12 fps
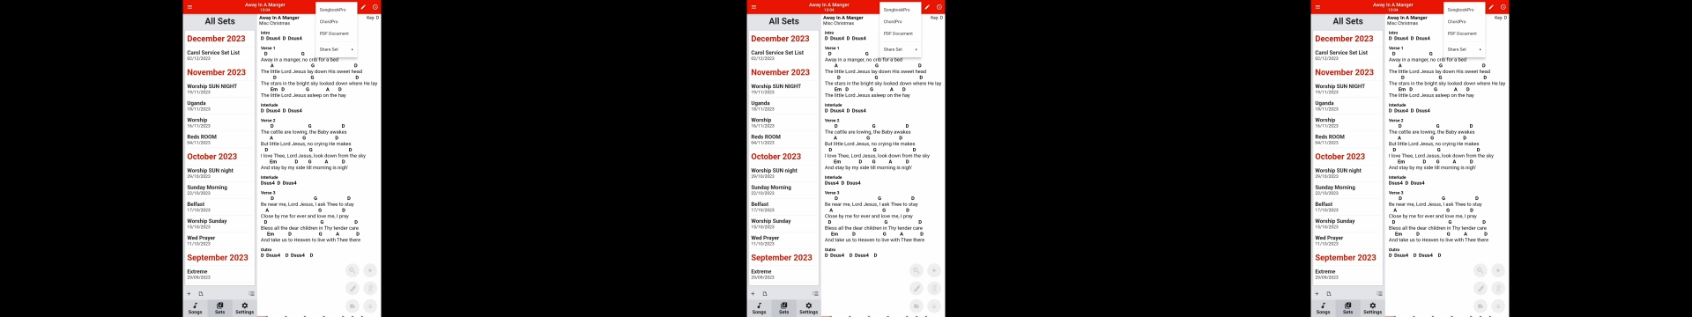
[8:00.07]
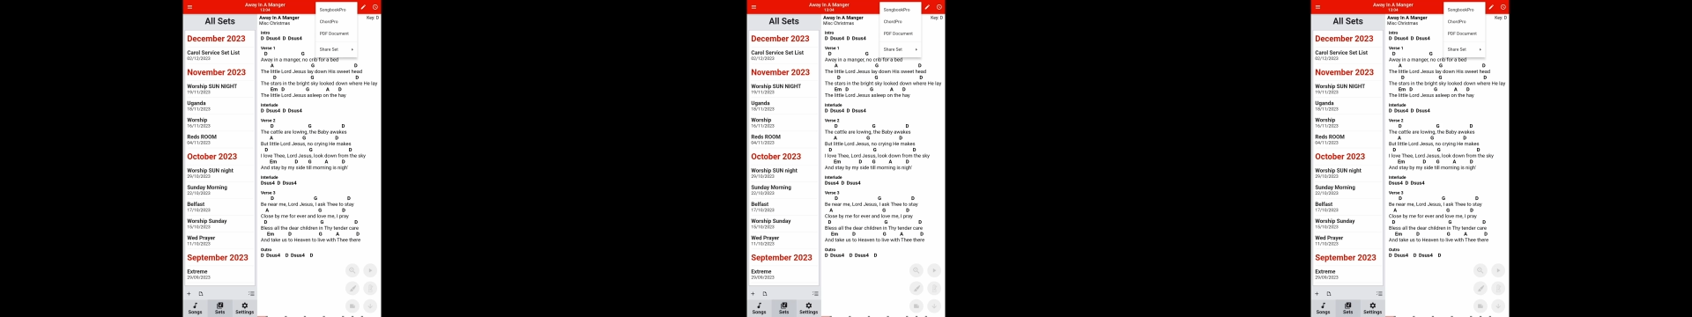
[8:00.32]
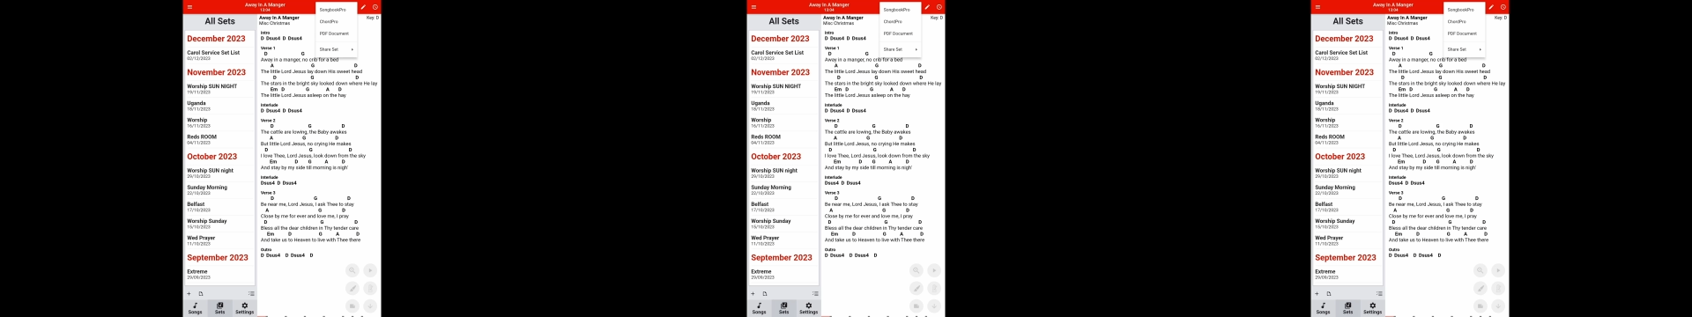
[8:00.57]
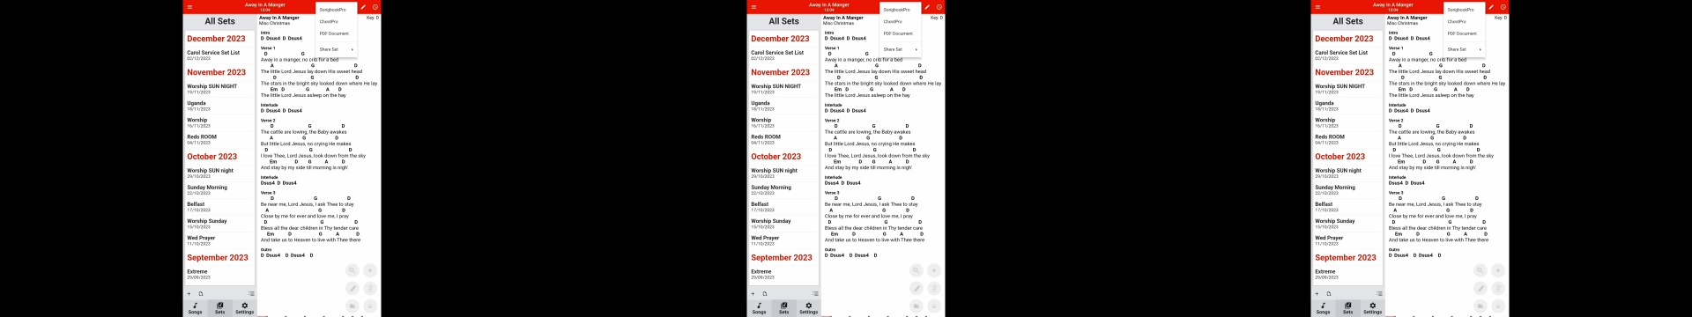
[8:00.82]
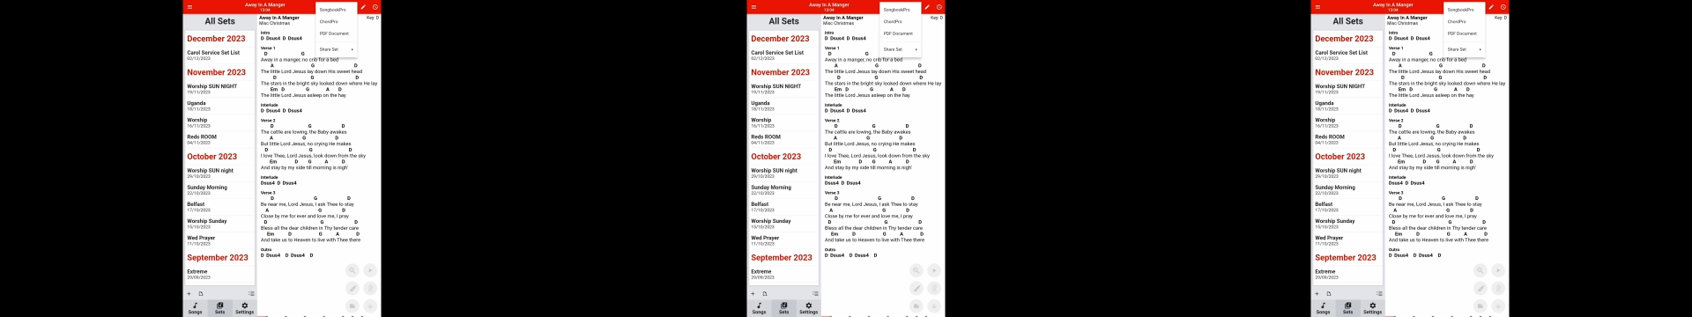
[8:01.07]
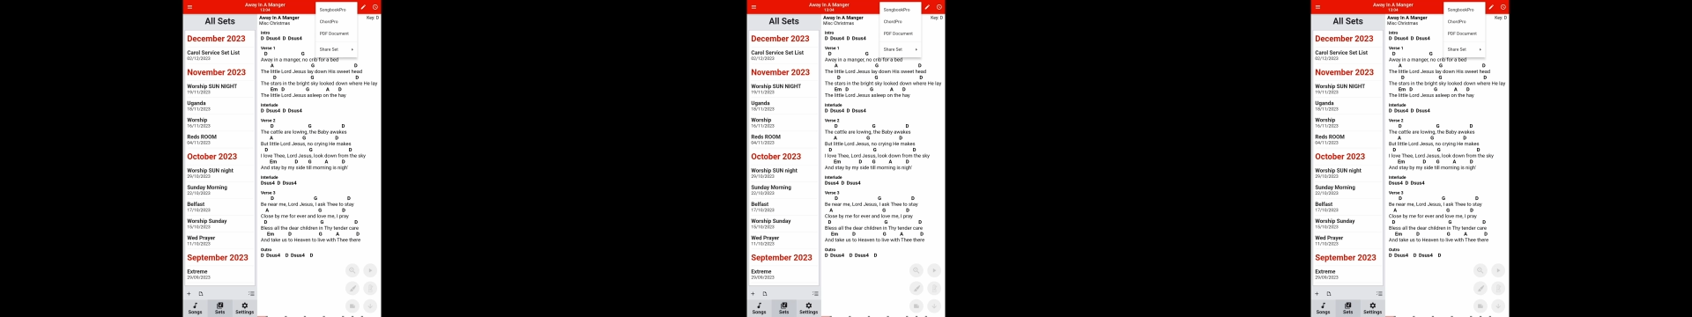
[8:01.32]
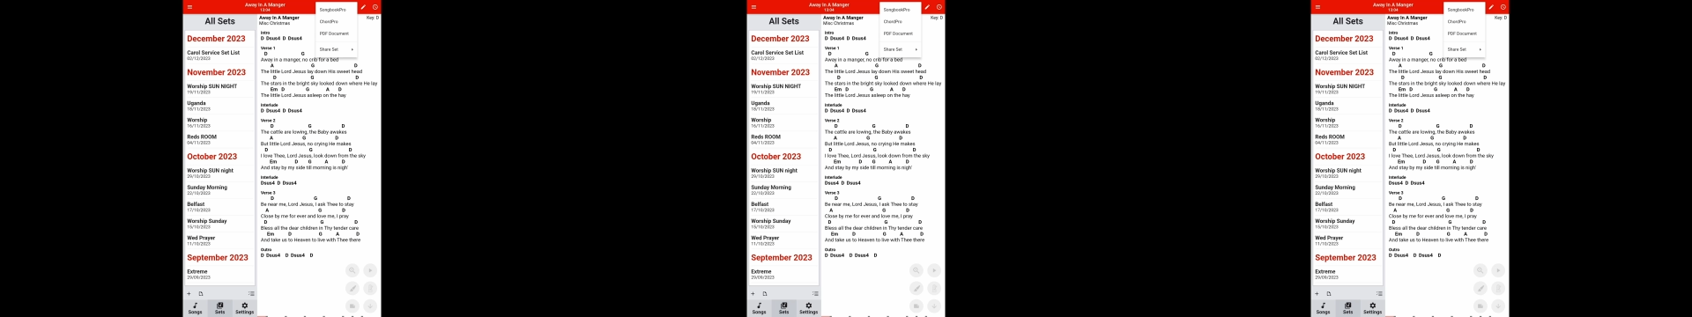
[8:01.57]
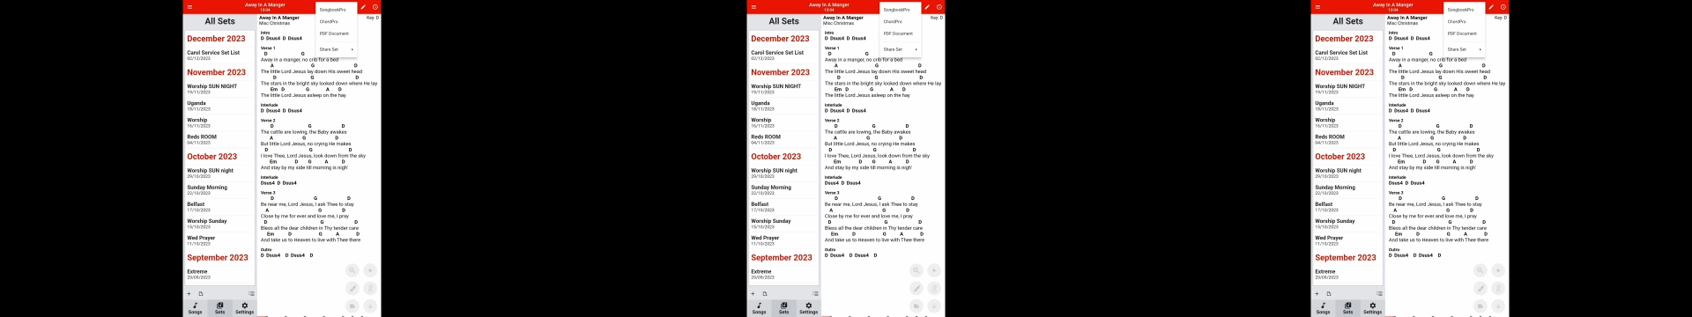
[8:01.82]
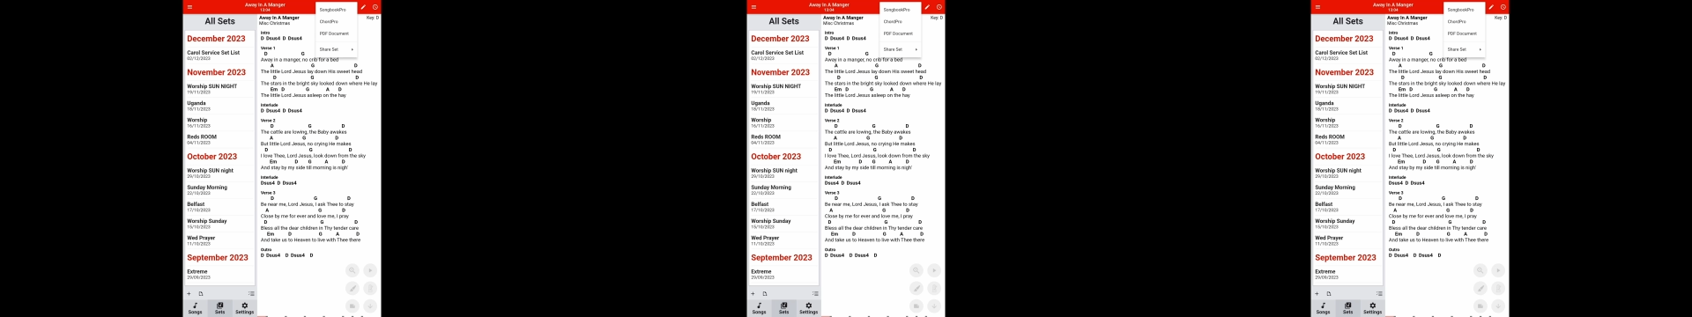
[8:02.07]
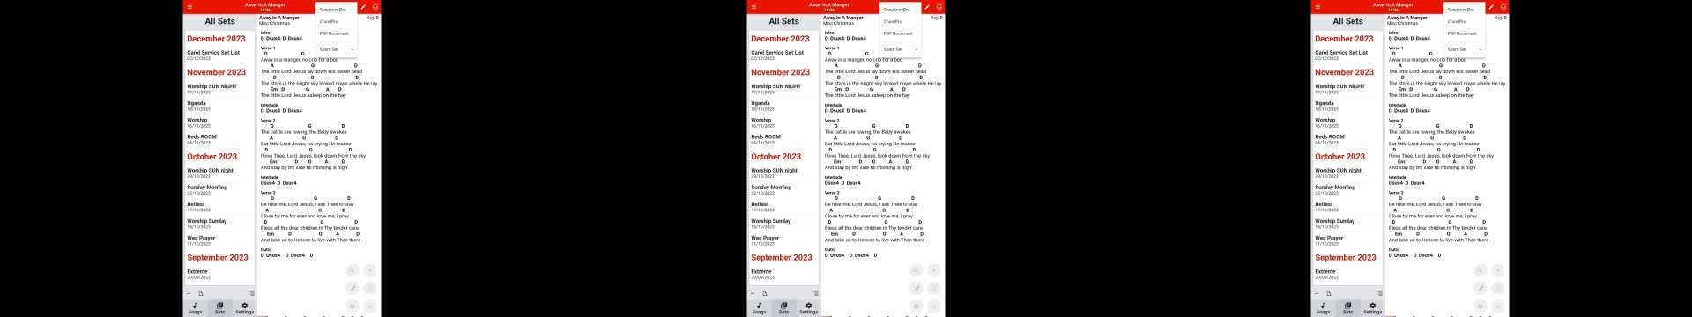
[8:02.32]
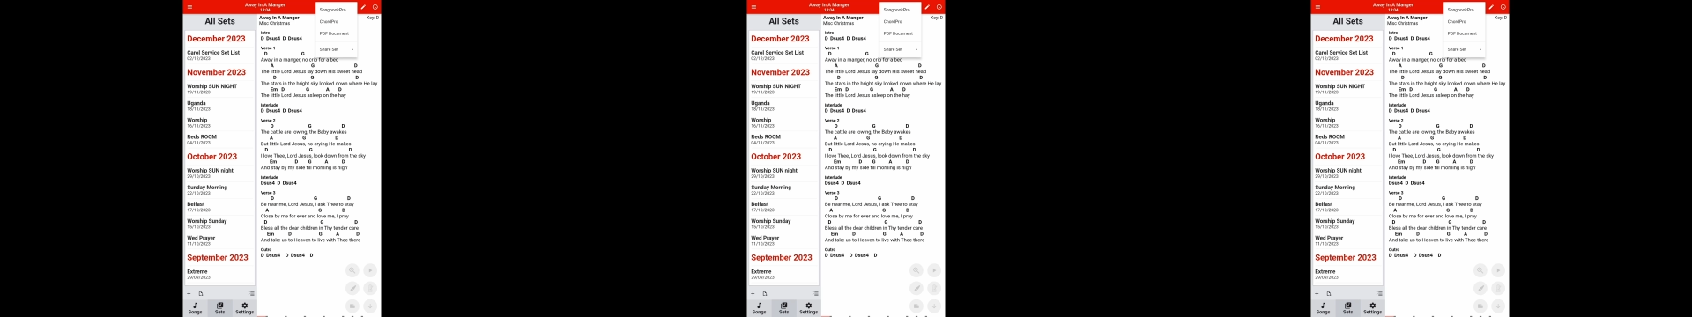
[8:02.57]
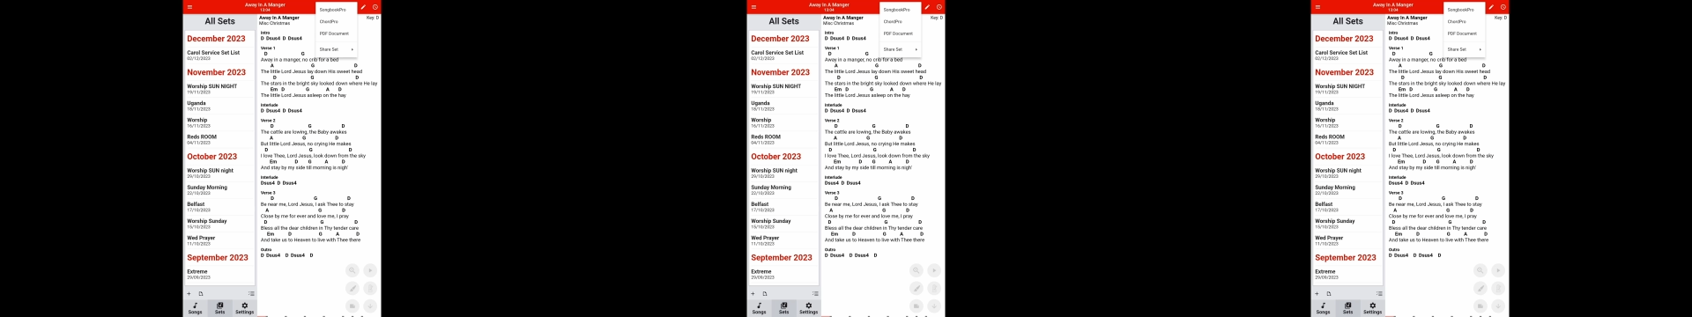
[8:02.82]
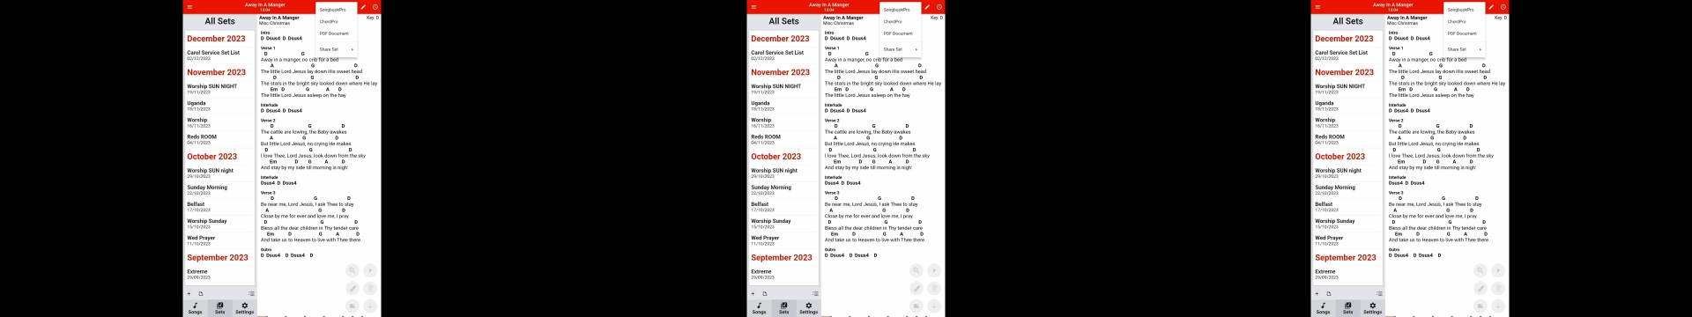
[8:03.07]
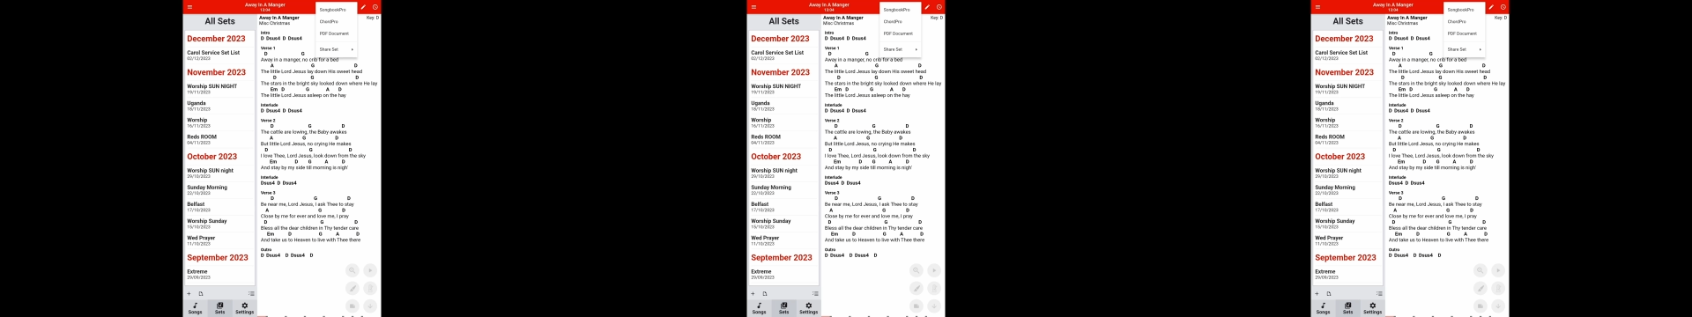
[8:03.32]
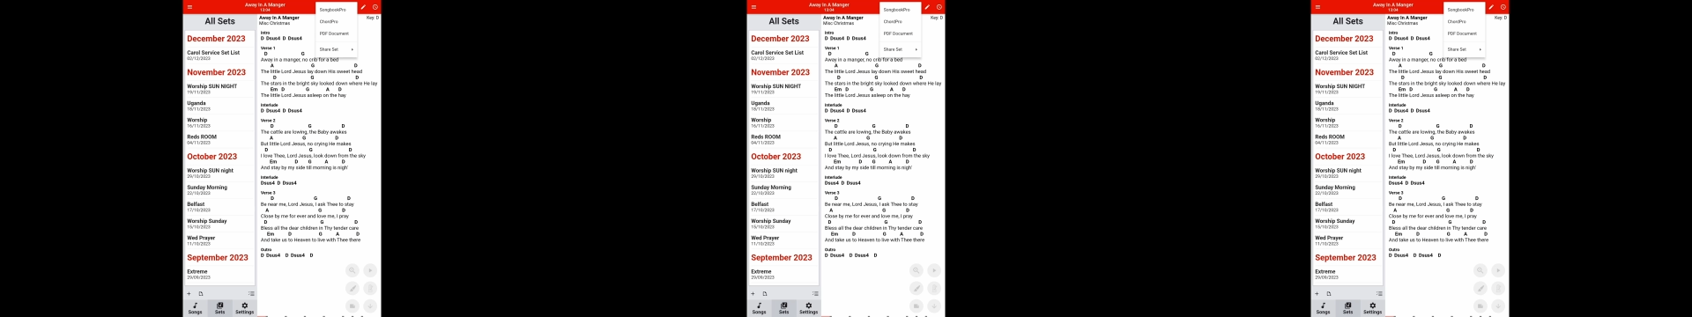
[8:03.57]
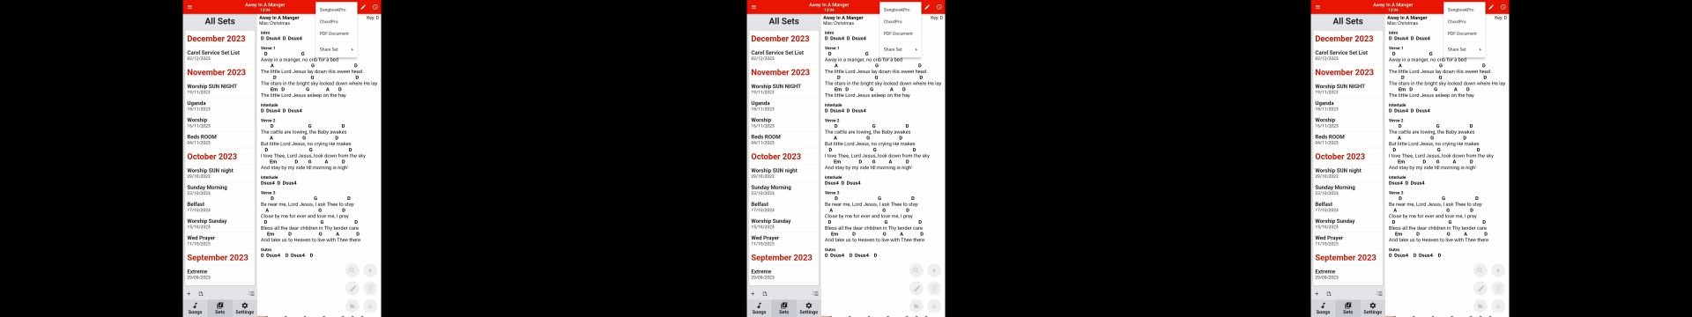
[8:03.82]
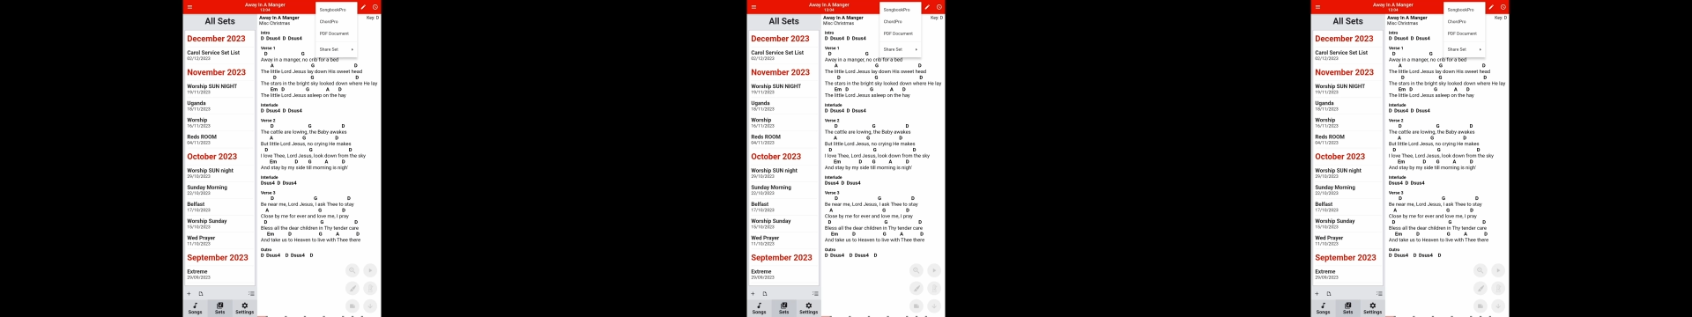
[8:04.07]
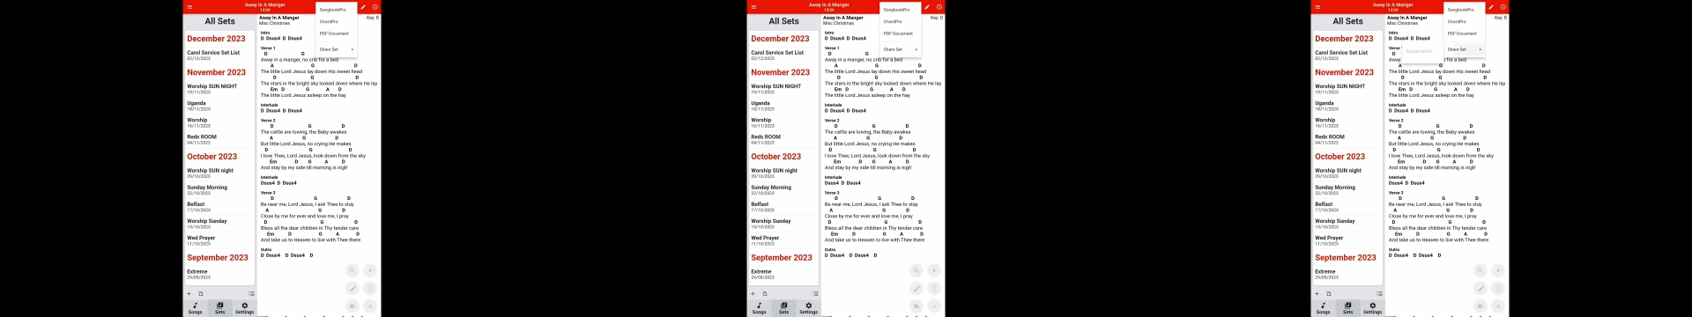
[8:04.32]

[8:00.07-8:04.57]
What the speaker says: No face is visible, so there are no lips to read.